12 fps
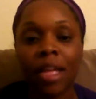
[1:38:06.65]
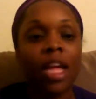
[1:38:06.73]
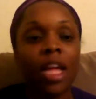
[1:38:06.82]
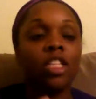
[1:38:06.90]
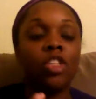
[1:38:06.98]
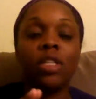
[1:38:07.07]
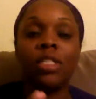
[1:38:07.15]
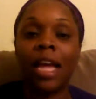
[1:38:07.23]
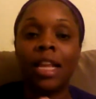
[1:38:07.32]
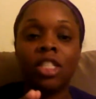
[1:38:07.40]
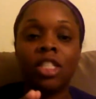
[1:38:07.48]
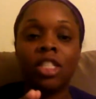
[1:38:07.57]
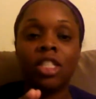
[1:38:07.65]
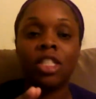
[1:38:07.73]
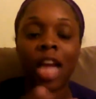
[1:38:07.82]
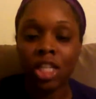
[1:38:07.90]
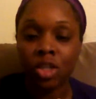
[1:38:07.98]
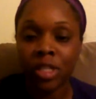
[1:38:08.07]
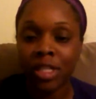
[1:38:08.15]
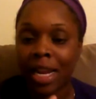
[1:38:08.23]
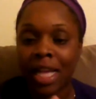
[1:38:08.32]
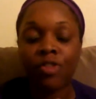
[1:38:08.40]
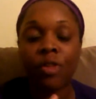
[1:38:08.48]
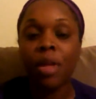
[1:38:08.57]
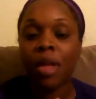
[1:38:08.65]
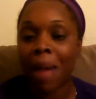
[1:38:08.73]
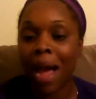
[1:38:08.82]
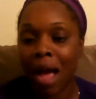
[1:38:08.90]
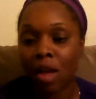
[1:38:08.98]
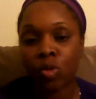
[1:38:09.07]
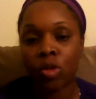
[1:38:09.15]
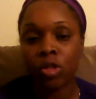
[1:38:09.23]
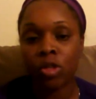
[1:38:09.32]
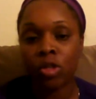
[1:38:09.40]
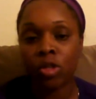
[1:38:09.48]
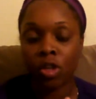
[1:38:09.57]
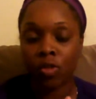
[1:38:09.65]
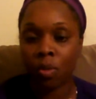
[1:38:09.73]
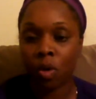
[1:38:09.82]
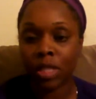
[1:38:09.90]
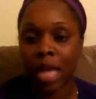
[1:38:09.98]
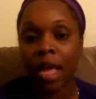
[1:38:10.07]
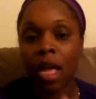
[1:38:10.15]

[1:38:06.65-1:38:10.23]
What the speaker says: the choice that Joshua said, as for me and my house, we'll serve the Most High.